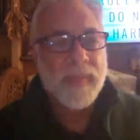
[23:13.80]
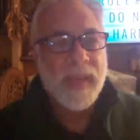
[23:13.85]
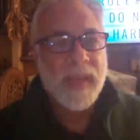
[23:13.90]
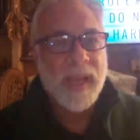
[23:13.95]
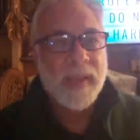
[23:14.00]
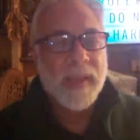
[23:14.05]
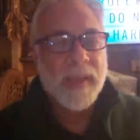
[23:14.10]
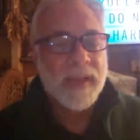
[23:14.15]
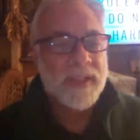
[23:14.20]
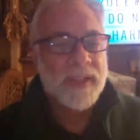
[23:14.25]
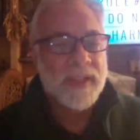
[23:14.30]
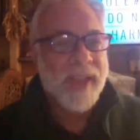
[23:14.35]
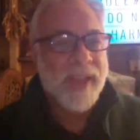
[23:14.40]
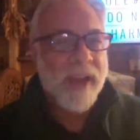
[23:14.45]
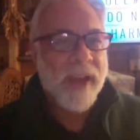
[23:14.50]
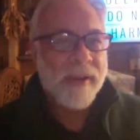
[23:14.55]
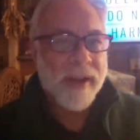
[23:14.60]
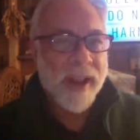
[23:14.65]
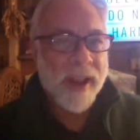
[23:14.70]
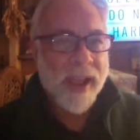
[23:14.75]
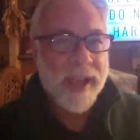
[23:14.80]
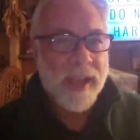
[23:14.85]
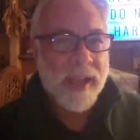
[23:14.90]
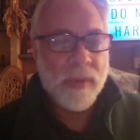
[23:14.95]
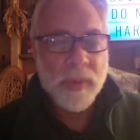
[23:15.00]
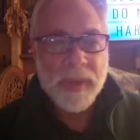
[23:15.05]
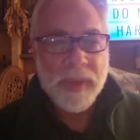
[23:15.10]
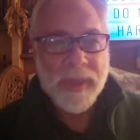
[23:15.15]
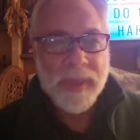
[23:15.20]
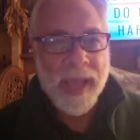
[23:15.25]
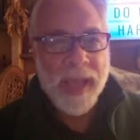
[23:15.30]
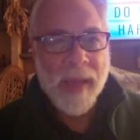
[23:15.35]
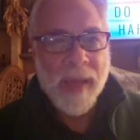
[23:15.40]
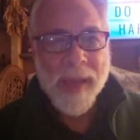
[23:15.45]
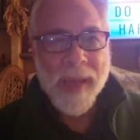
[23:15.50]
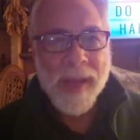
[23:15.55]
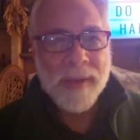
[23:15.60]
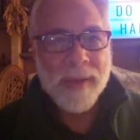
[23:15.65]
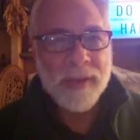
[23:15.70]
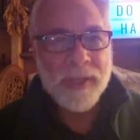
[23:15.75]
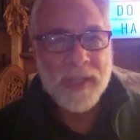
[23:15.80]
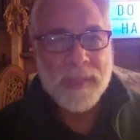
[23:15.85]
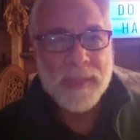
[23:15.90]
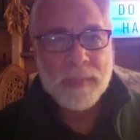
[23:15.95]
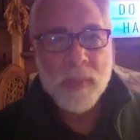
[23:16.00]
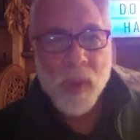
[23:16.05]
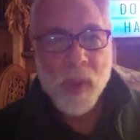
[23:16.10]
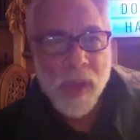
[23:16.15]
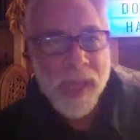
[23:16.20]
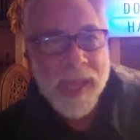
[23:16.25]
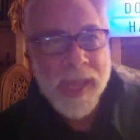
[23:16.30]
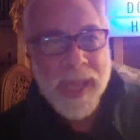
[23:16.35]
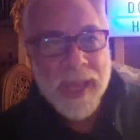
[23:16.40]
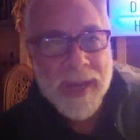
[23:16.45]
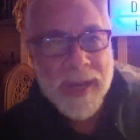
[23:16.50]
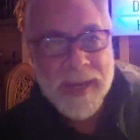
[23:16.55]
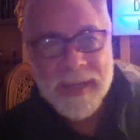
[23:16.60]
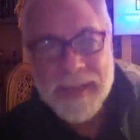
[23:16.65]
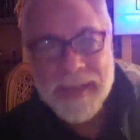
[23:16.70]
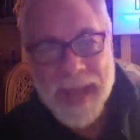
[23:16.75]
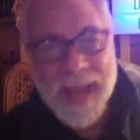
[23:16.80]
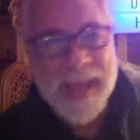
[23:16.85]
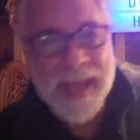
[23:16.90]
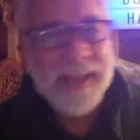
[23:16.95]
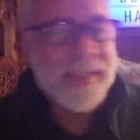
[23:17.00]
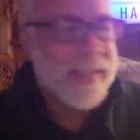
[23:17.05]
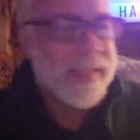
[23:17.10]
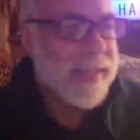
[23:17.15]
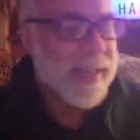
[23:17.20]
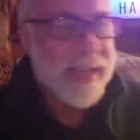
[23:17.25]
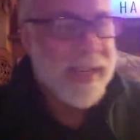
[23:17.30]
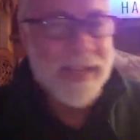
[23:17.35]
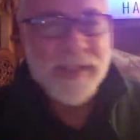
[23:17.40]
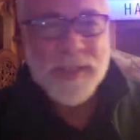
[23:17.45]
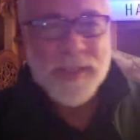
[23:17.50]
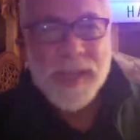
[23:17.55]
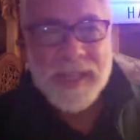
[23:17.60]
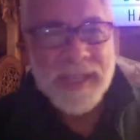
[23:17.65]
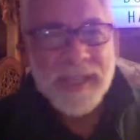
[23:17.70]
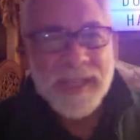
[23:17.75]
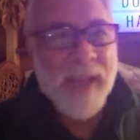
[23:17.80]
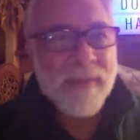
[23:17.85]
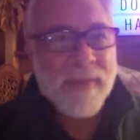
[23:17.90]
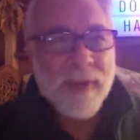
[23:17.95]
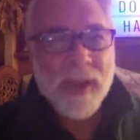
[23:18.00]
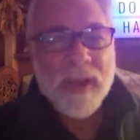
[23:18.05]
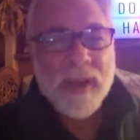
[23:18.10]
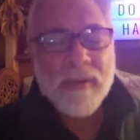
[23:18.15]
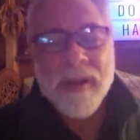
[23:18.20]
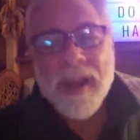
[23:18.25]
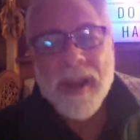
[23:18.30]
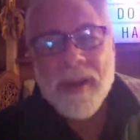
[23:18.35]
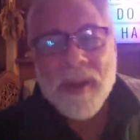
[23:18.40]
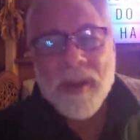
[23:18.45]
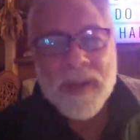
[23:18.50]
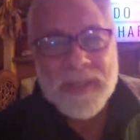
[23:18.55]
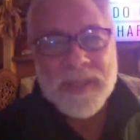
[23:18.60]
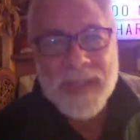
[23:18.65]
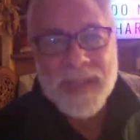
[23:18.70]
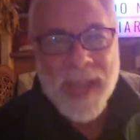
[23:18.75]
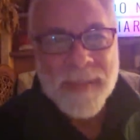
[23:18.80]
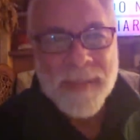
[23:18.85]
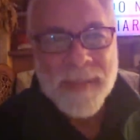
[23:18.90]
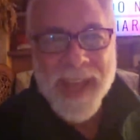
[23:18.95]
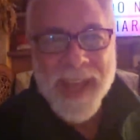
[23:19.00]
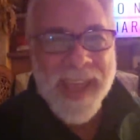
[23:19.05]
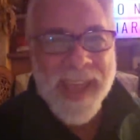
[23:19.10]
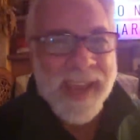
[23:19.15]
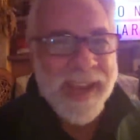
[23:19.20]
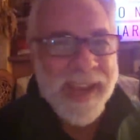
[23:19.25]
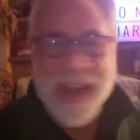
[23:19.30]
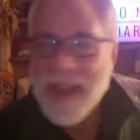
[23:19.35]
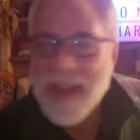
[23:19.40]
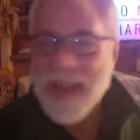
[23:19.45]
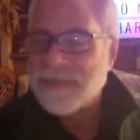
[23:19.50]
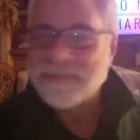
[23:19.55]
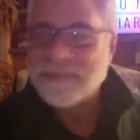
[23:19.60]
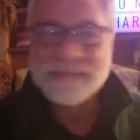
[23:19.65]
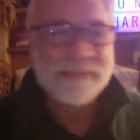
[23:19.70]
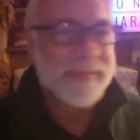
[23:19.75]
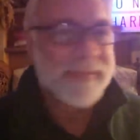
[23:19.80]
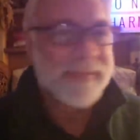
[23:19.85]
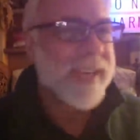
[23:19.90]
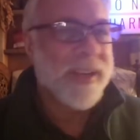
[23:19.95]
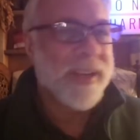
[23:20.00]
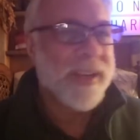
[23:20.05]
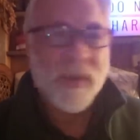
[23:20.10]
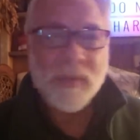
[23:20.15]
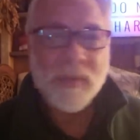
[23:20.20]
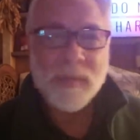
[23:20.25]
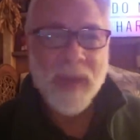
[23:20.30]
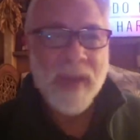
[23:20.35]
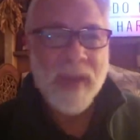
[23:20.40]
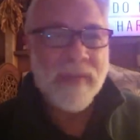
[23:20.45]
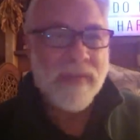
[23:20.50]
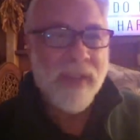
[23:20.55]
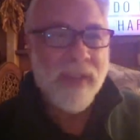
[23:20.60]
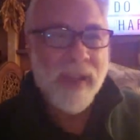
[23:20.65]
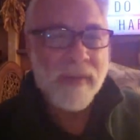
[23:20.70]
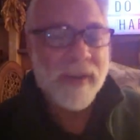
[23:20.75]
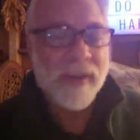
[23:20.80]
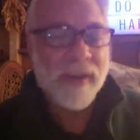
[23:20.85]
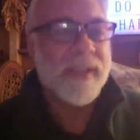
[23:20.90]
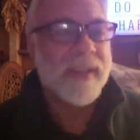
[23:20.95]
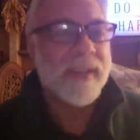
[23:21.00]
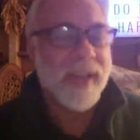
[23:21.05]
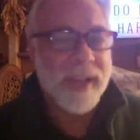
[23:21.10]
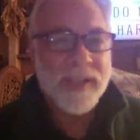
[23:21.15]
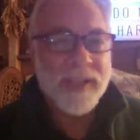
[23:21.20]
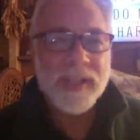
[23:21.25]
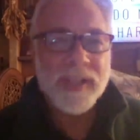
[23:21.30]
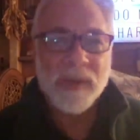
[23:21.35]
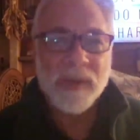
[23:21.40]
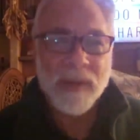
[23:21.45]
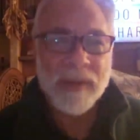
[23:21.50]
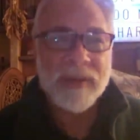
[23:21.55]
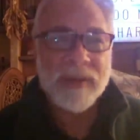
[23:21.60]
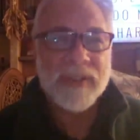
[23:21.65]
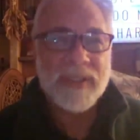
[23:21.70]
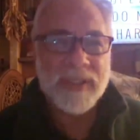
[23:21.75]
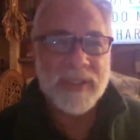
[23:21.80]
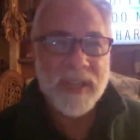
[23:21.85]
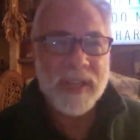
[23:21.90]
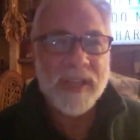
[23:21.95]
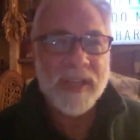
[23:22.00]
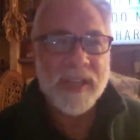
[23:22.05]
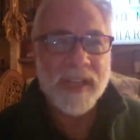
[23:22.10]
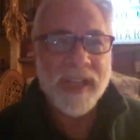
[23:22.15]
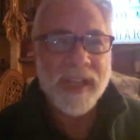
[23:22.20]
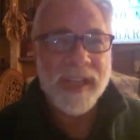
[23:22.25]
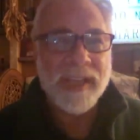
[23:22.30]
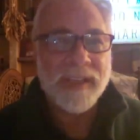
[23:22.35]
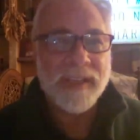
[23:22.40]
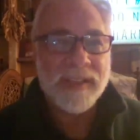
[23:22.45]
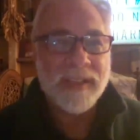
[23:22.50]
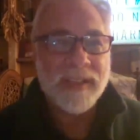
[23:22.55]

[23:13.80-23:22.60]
And then Saturday night, you would think I'm out just boogieing and dancing and just having a great all time and hanging out. I don't. My favorite night to go out is Sunday night.